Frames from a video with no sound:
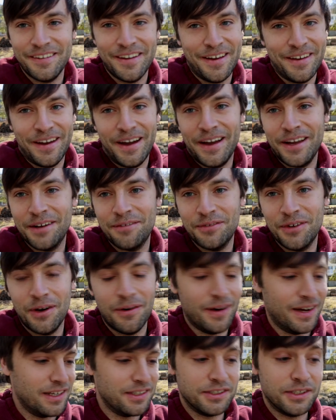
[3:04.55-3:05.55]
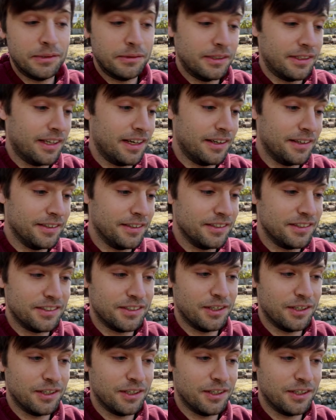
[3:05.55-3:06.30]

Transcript: and I have no idea where that is.